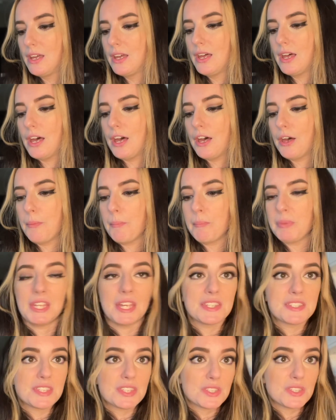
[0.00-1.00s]
But
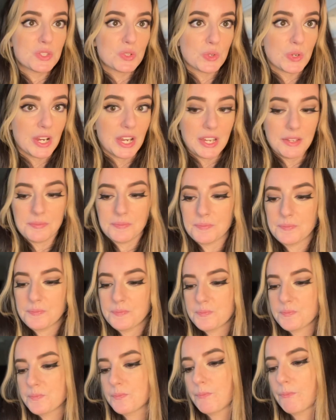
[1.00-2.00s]
that's the story.
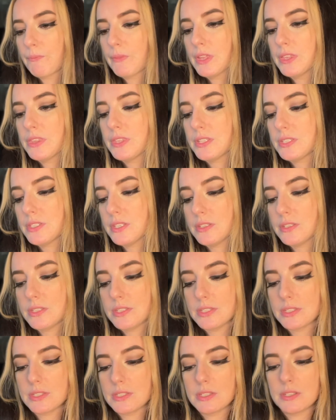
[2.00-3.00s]
This
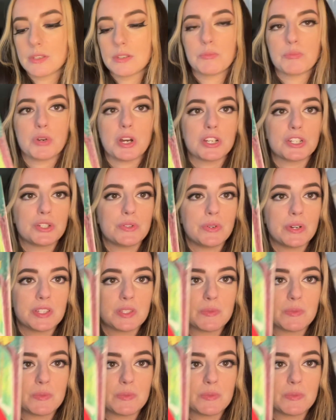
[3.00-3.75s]
is brought to us